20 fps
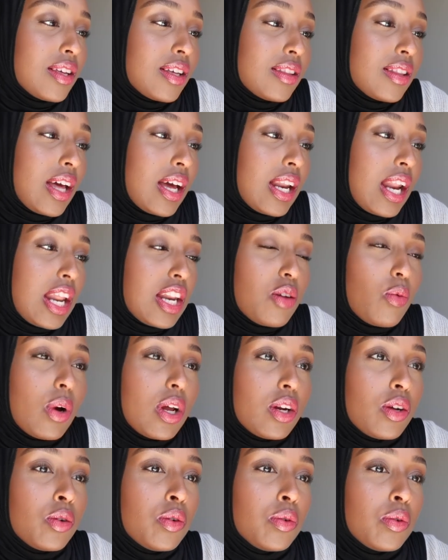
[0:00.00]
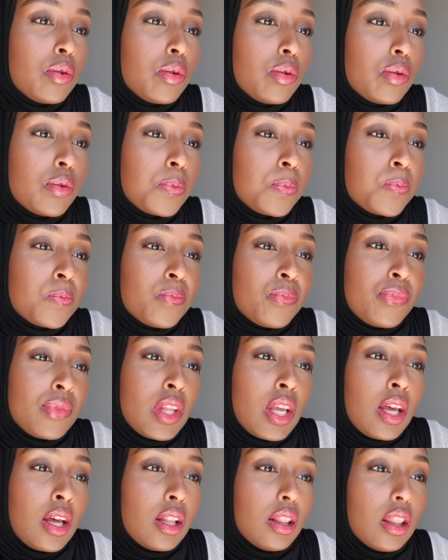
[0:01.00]
I think that anyone who
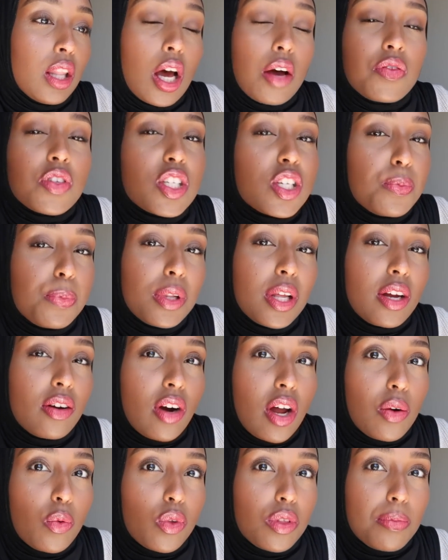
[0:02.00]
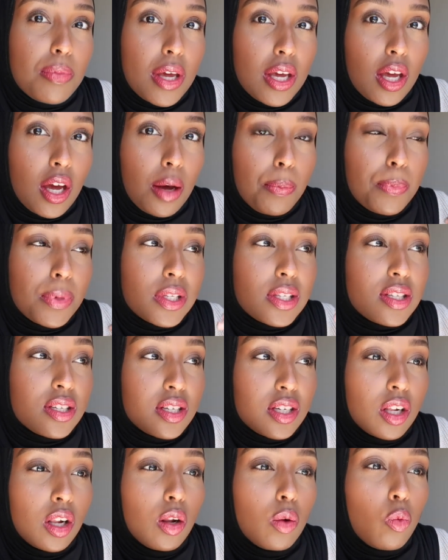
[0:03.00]
loves to play around with makeup but
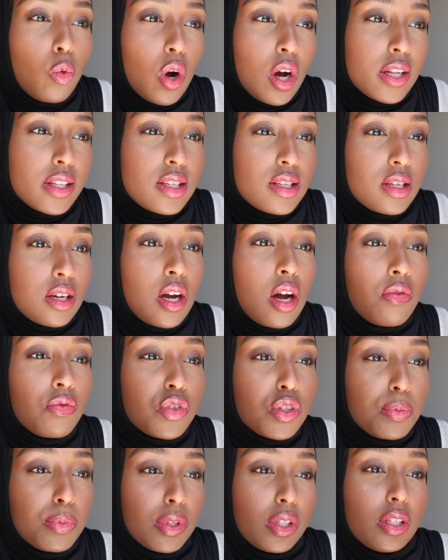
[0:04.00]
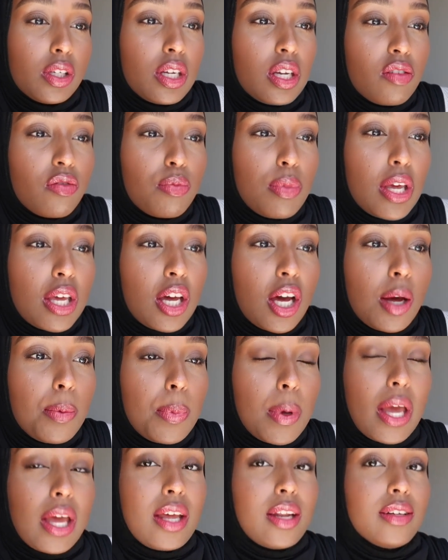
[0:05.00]
still wants the comfortability of
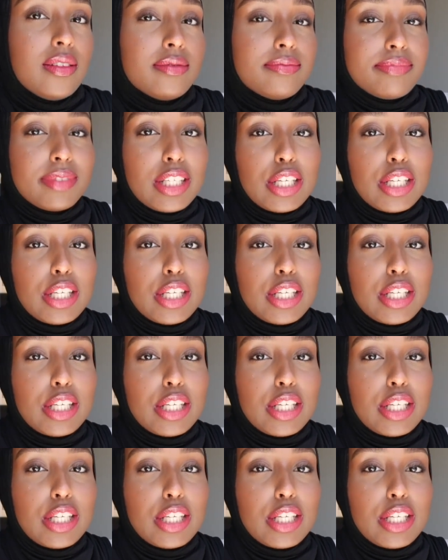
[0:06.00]
makeup and,